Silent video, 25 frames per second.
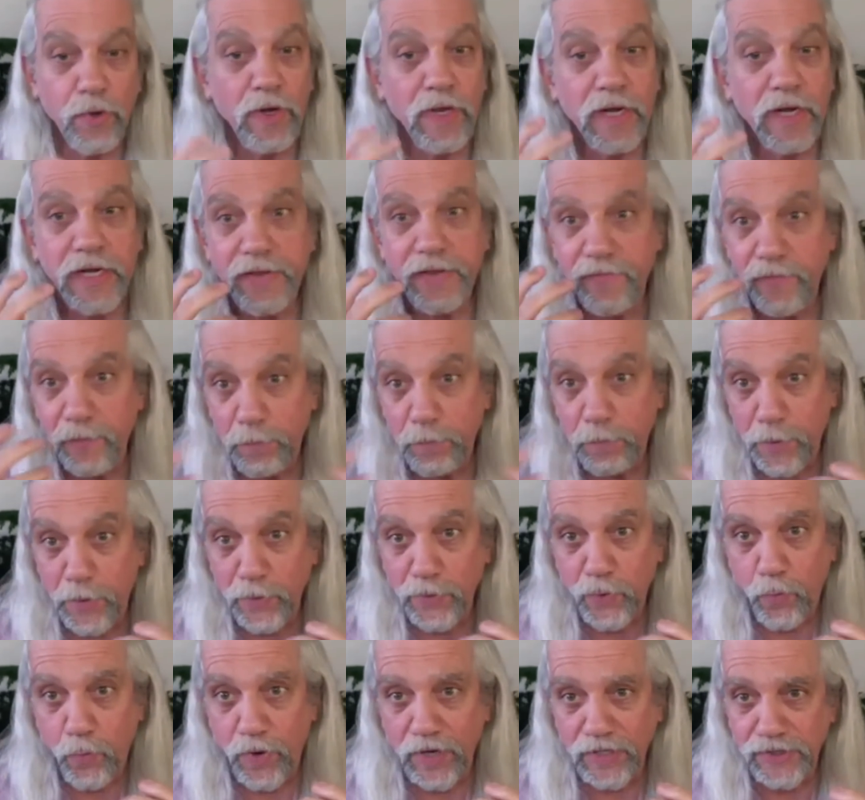I'm going to give you both
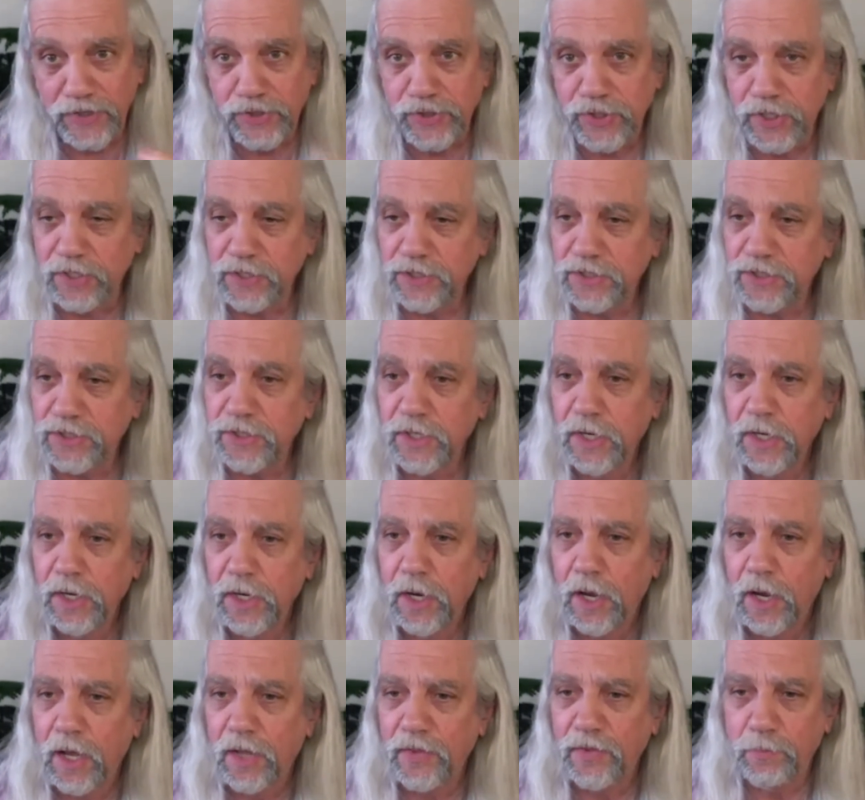questions.
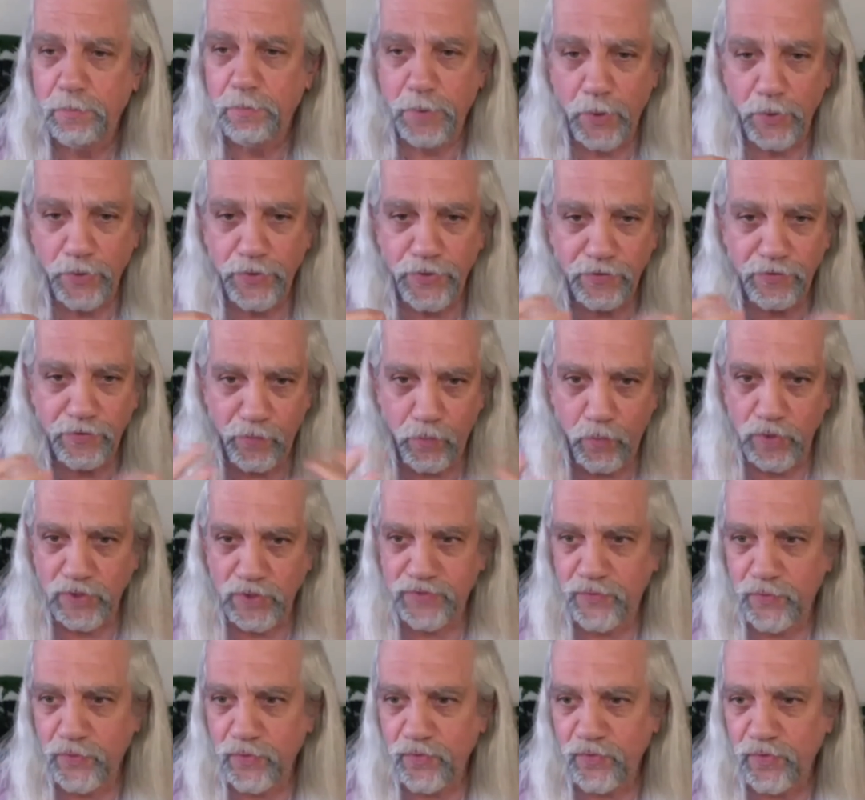They're both, of course,
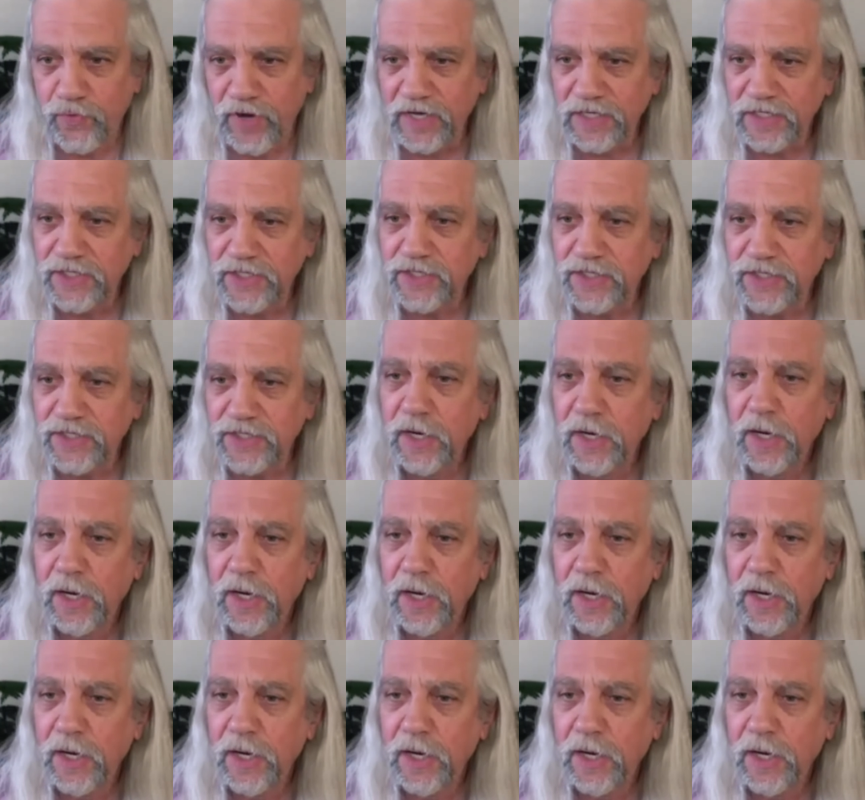for Chris.